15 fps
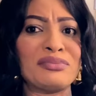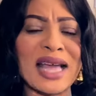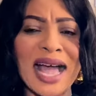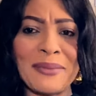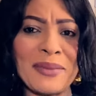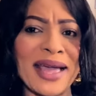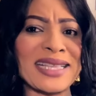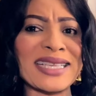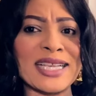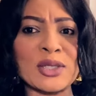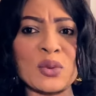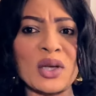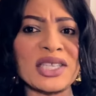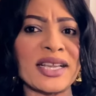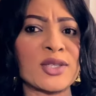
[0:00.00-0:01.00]
I might as
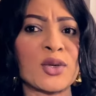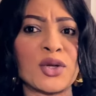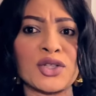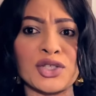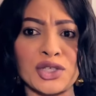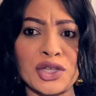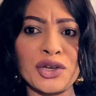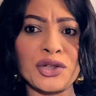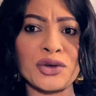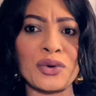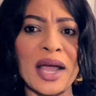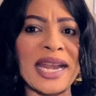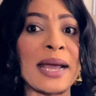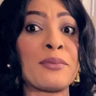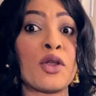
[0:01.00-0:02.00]
well just continue.
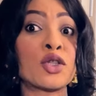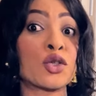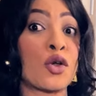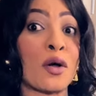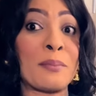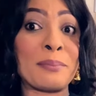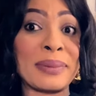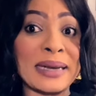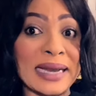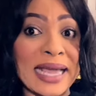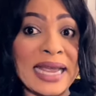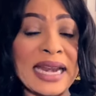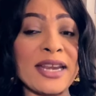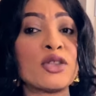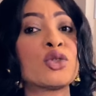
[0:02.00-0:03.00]
And I'm not
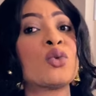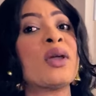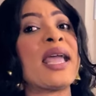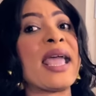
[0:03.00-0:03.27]
complaining to